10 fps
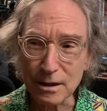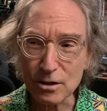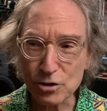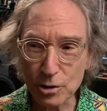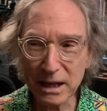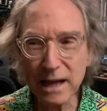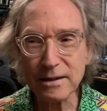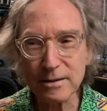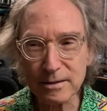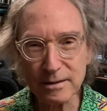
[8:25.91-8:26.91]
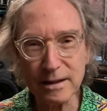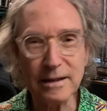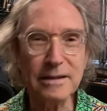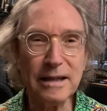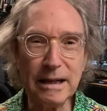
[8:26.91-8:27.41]
So again,
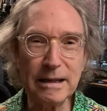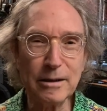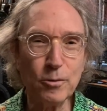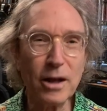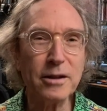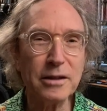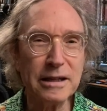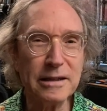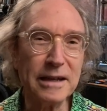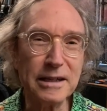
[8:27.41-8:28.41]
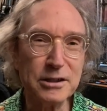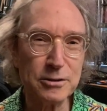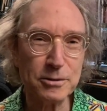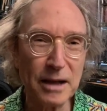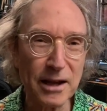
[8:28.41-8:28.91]
the wealthy get
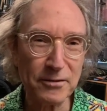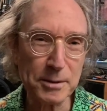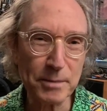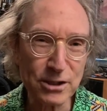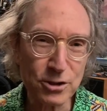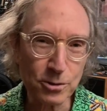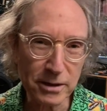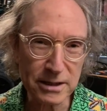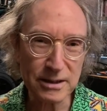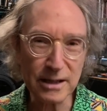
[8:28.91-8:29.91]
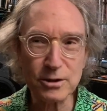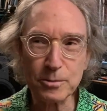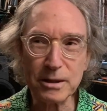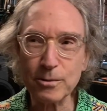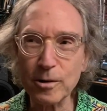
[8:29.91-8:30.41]
to have the best toys. That's the
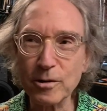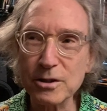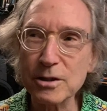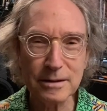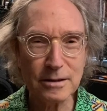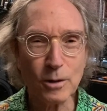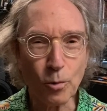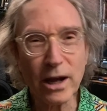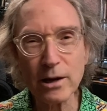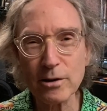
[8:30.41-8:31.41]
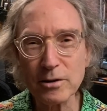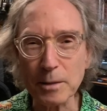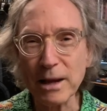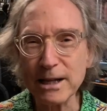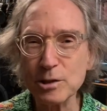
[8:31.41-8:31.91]
way it works. The waiter, the
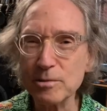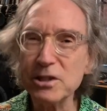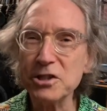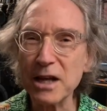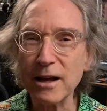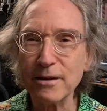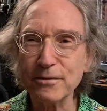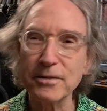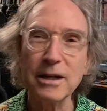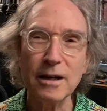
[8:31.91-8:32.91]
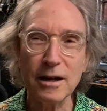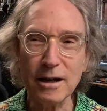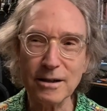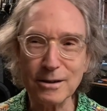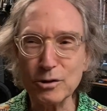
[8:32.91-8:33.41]
pastry chef,
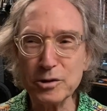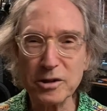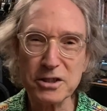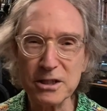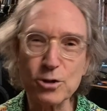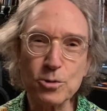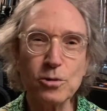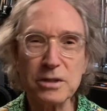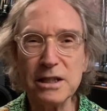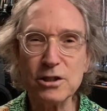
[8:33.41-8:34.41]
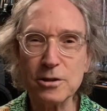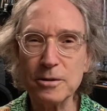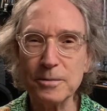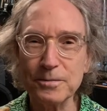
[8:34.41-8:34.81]
the New York City school teacher,